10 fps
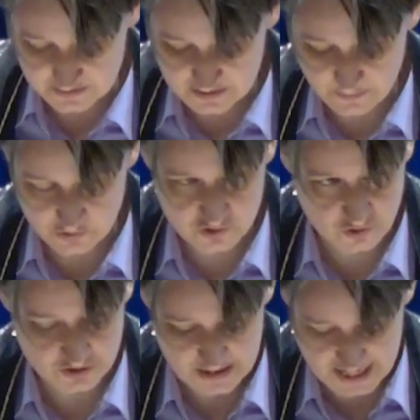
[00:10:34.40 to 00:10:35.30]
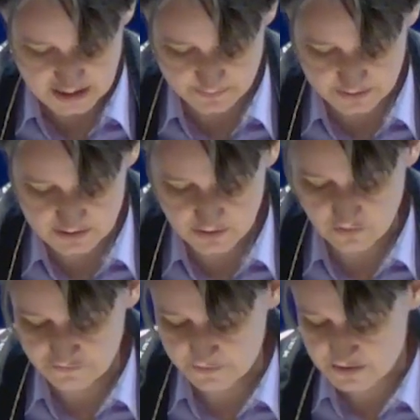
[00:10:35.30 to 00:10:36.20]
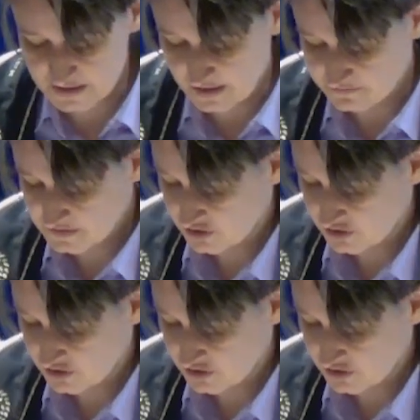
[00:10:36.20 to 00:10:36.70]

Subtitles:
about certain aspects of themselves,